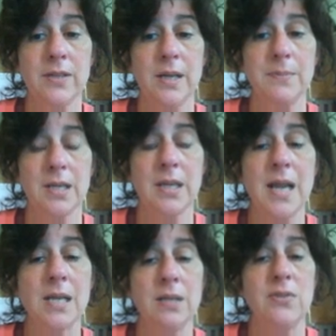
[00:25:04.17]
types of
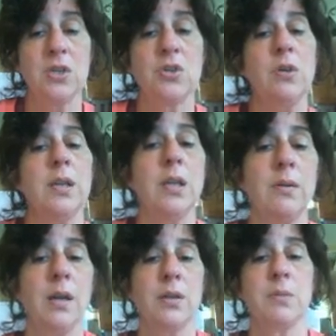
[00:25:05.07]
connective tissue, and
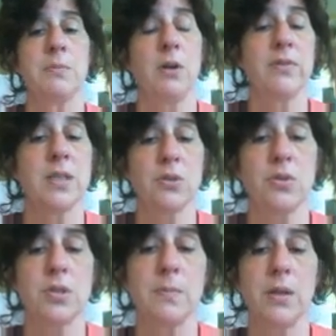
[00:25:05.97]
then some nervous
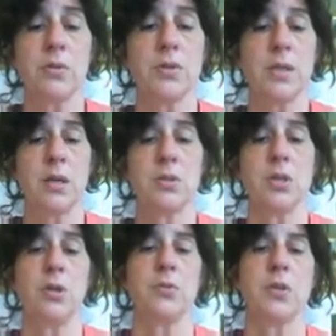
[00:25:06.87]
tissue and some others in there
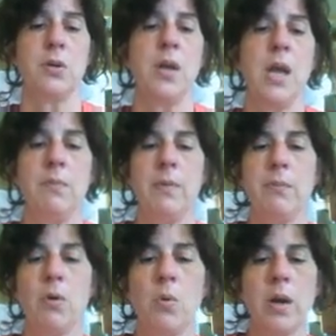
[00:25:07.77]
too. So
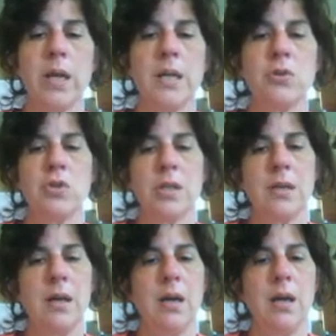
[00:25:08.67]
remember, organ is just
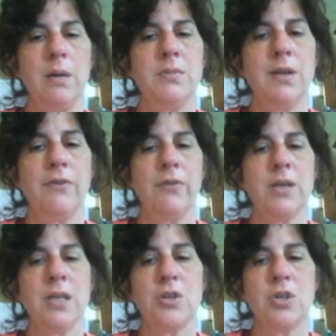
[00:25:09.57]

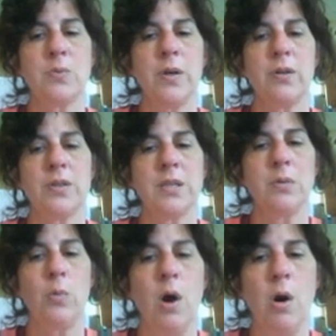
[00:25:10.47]
different tissues, whether it's
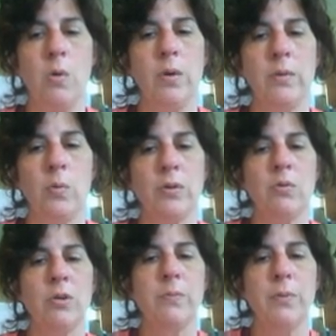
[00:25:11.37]
in all one
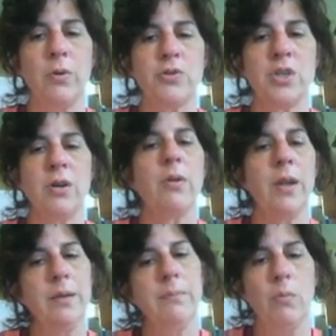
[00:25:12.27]
group or
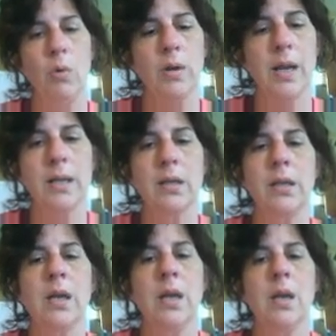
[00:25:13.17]
generally more likely
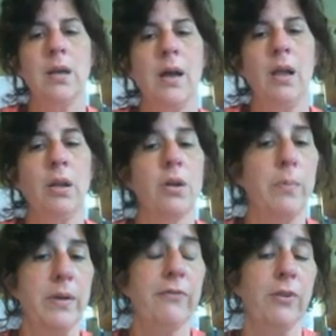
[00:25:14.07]
a little
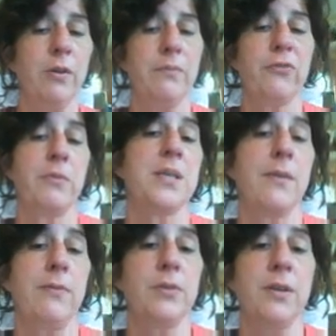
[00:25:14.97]
bit from
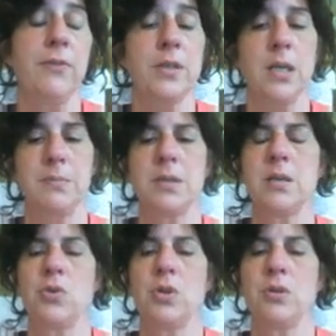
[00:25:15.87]
several different types of
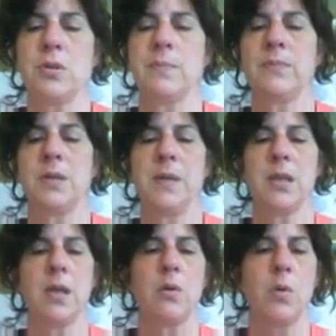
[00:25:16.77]
tissues to
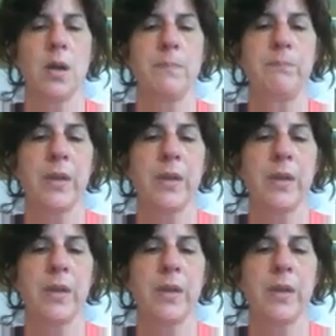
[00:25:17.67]
make that organ.